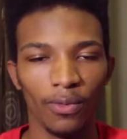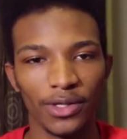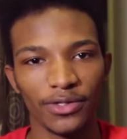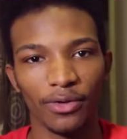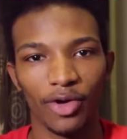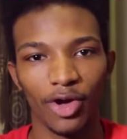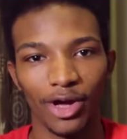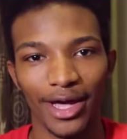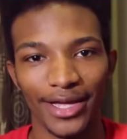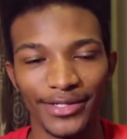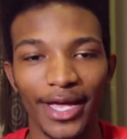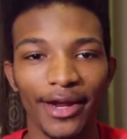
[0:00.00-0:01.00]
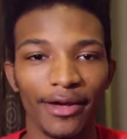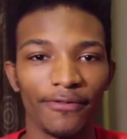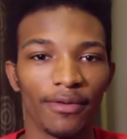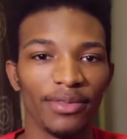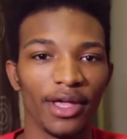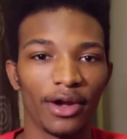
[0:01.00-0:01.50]
What's going on guys? Etika
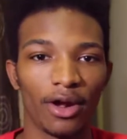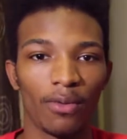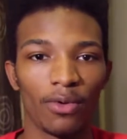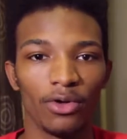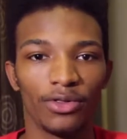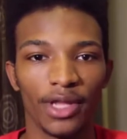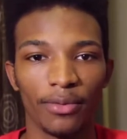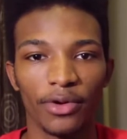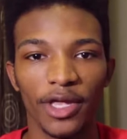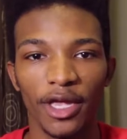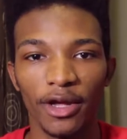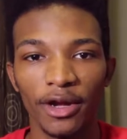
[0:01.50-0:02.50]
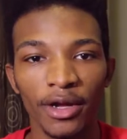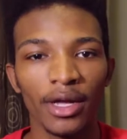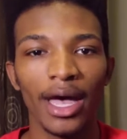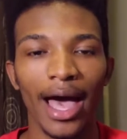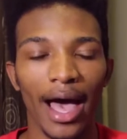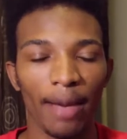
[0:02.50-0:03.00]
from the Etika World Network here.
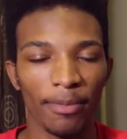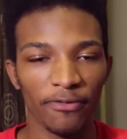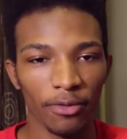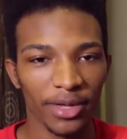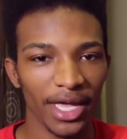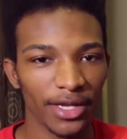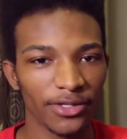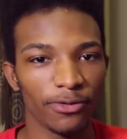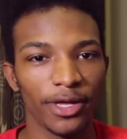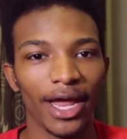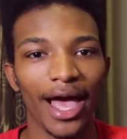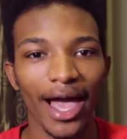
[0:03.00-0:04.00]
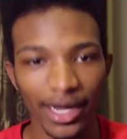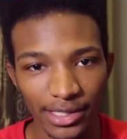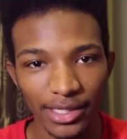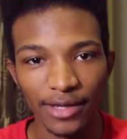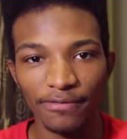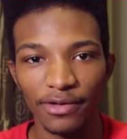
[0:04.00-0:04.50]
Before we get into it, I
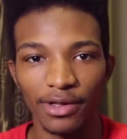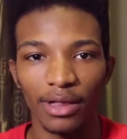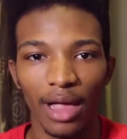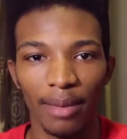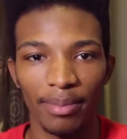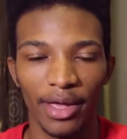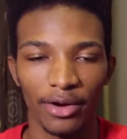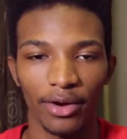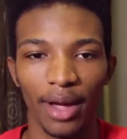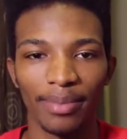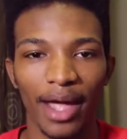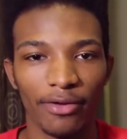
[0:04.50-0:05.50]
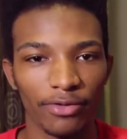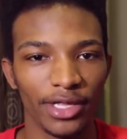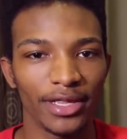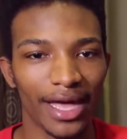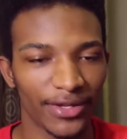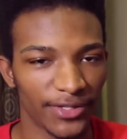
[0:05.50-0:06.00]
actually feel a lot better. I'm not
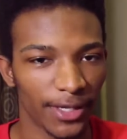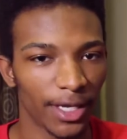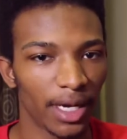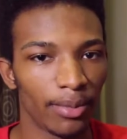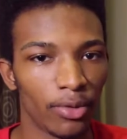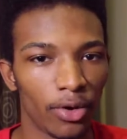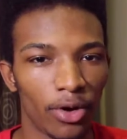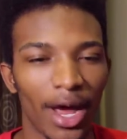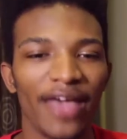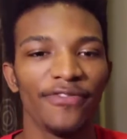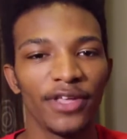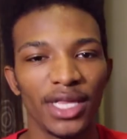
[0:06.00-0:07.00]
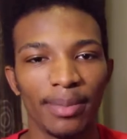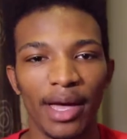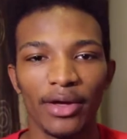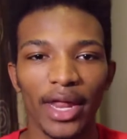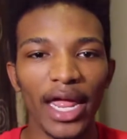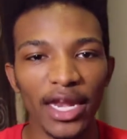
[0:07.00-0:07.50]
really that sick anymore. I feel
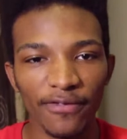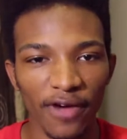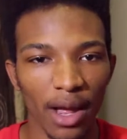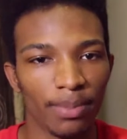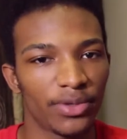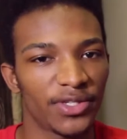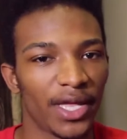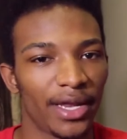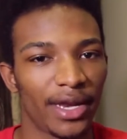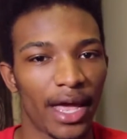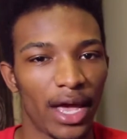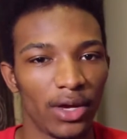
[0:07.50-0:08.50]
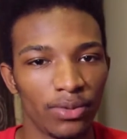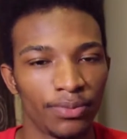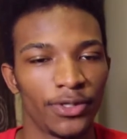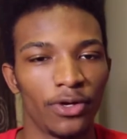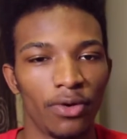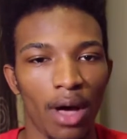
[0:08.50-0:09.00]
about 85% now.
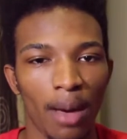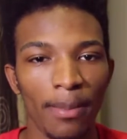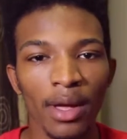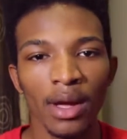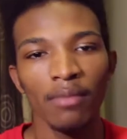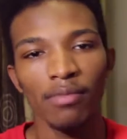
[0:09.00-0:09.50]
So um,